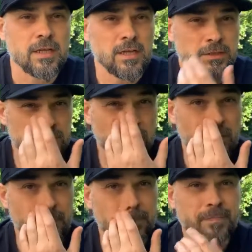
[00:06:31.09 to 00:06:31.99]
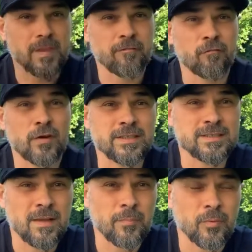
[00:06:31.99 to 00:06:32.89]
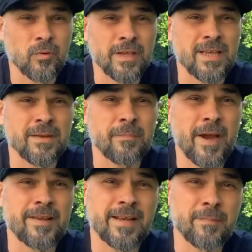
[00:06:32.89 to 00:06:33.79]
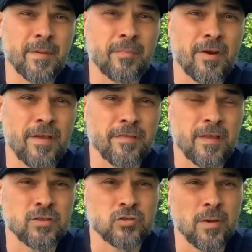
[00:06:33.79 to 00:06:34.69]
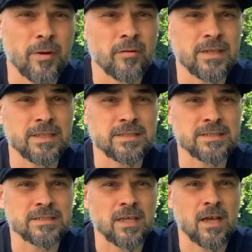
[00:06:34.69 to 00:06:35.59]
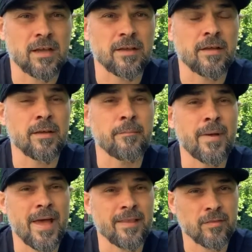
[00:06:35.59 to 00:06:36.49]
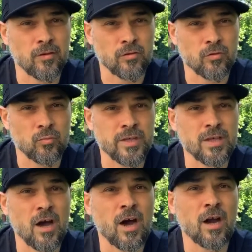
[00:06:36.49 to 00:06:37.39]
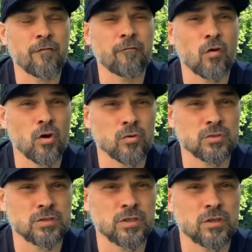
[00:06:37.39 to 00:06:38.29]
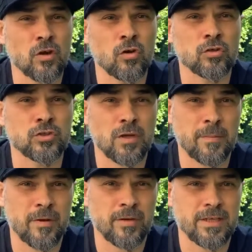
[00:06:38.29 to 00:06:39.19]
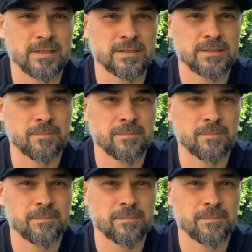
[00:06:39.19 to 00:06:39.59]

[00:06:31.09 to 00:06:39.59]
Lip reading: So, for example, in biodynamic breath and trauma release method, we are focusing on trauma release.